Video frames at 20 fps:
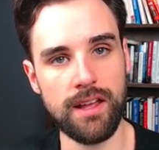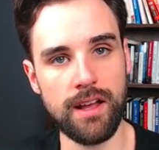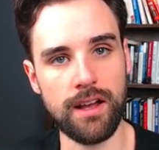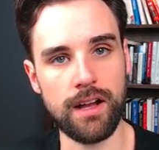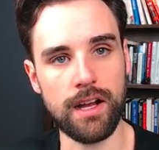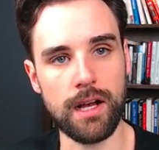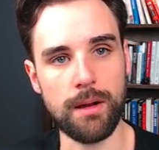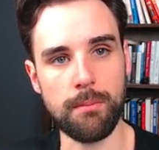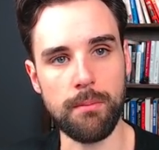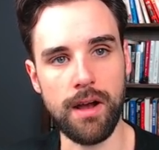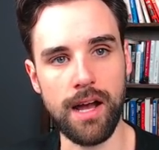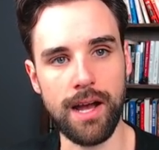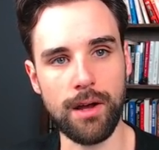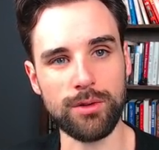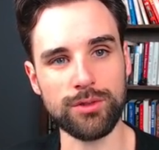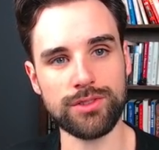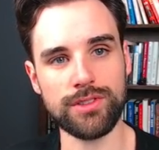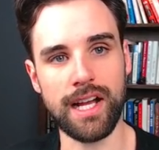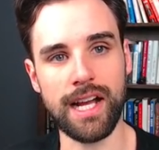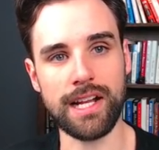Um,
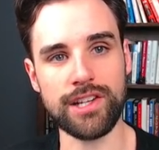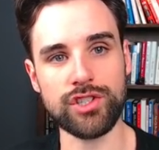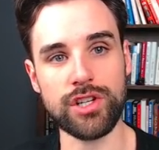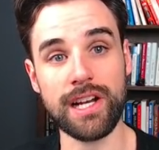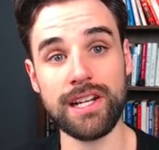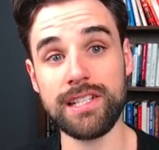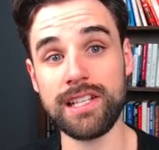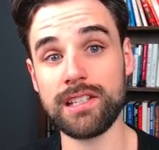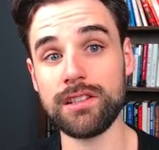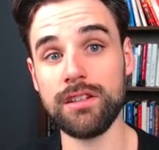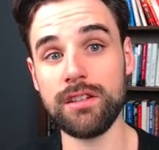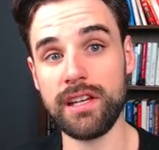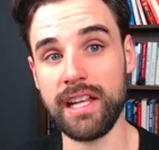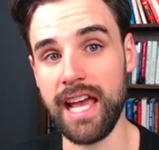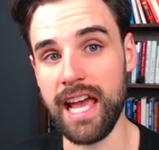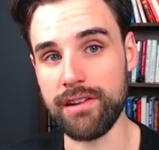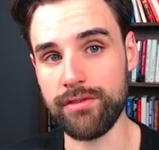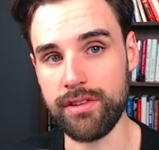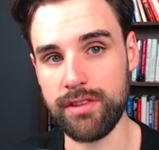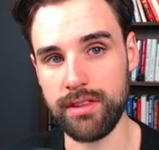I'll, I try to take a look at
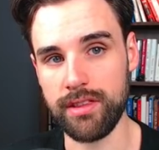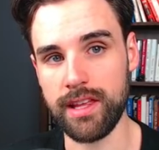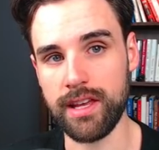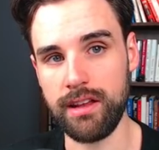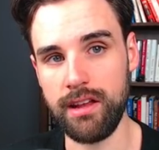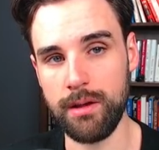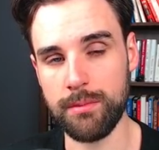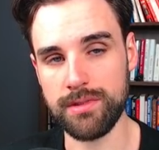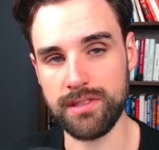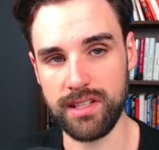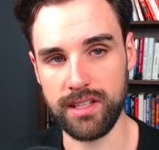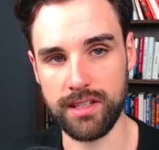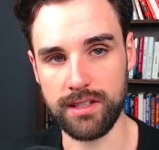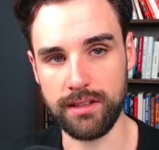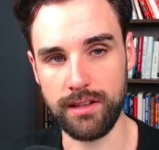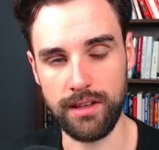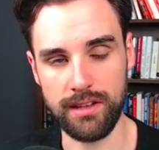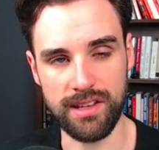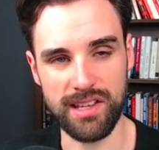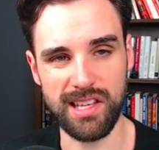everything that comes
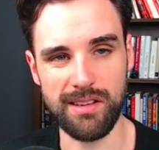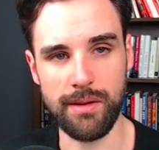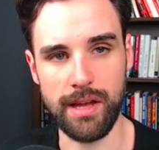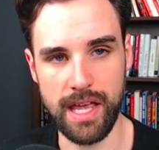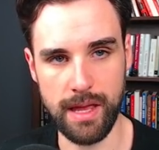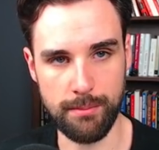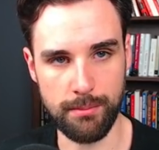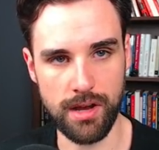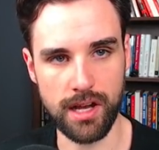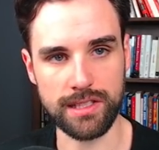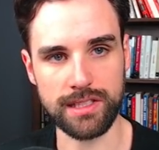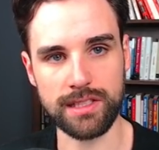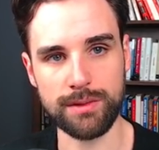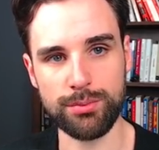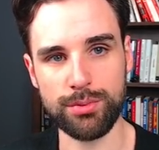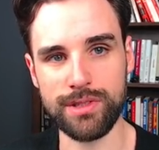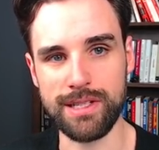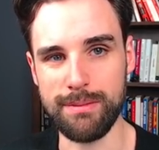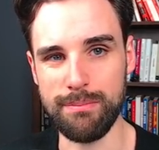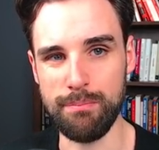in. My inbox is
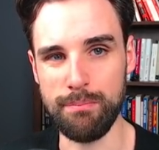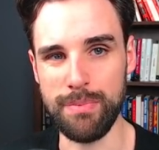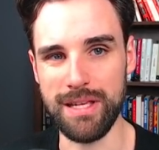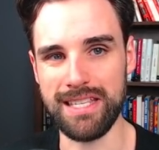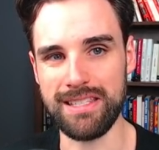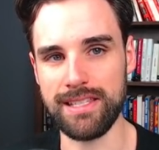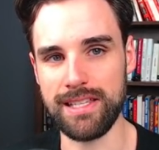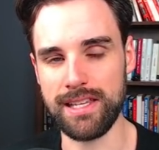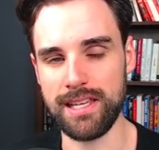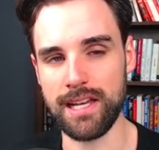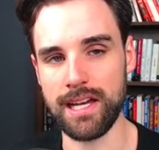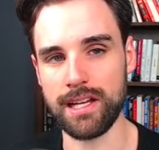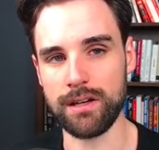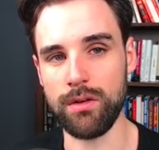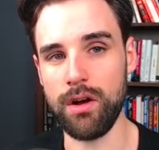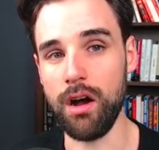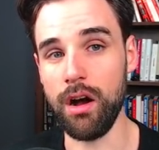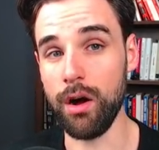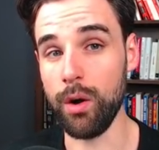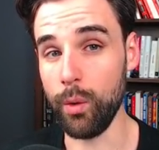pretty busy. I
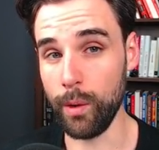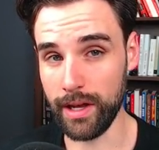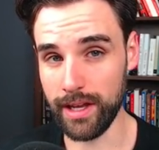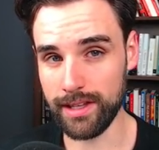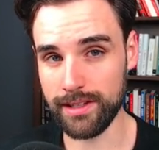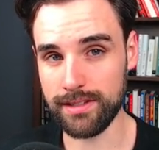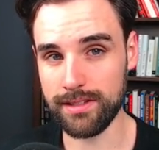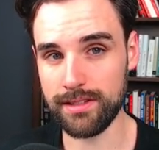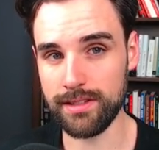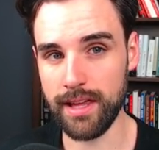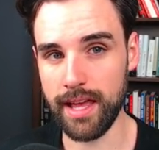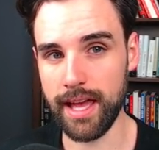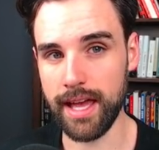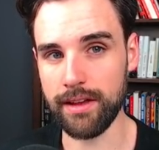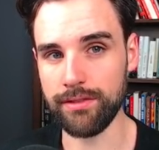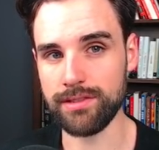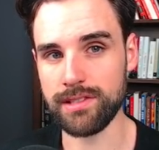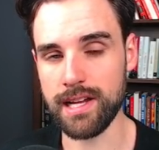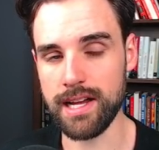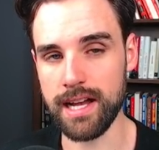don't always
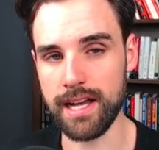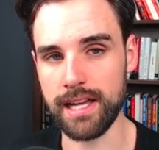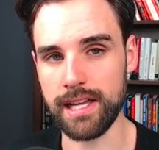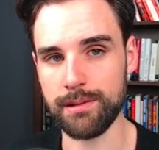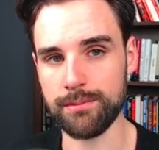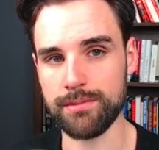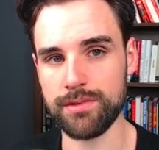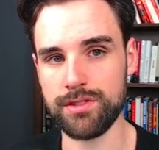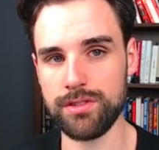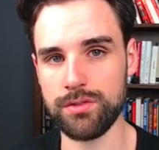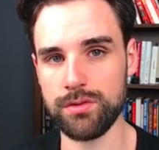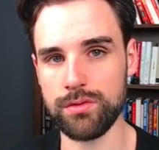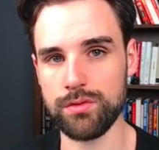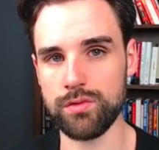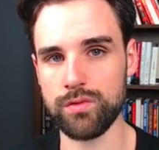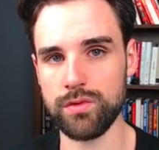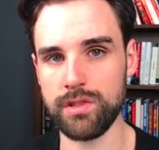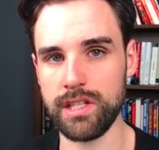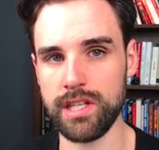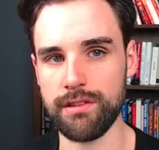have time
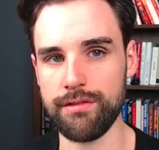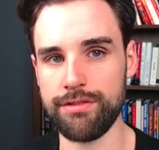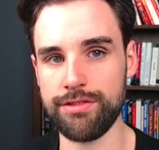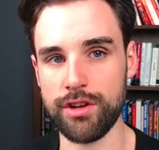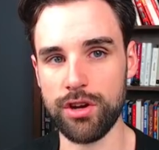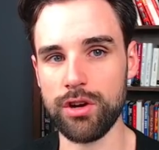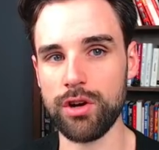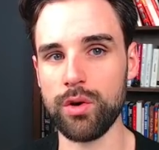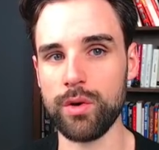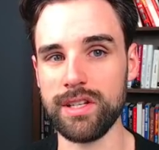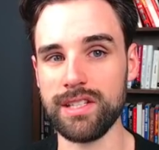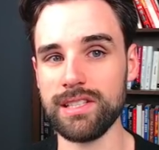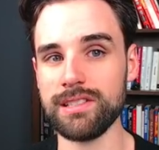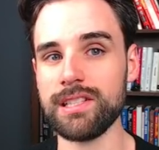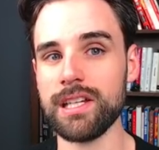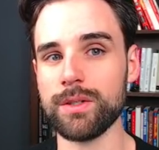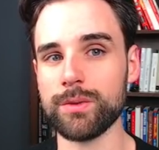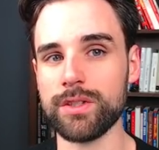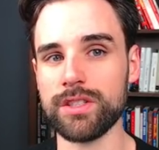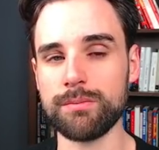to give thorough and
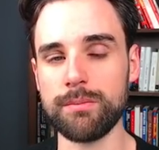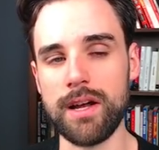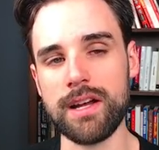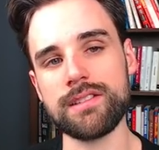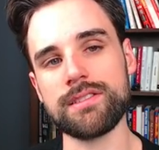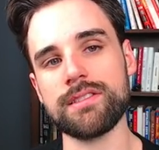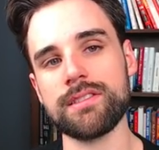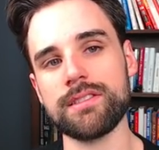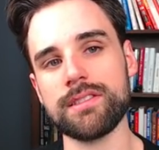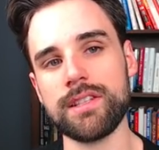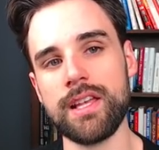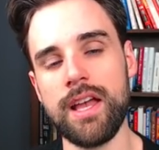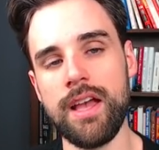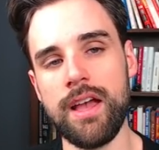detailed responses,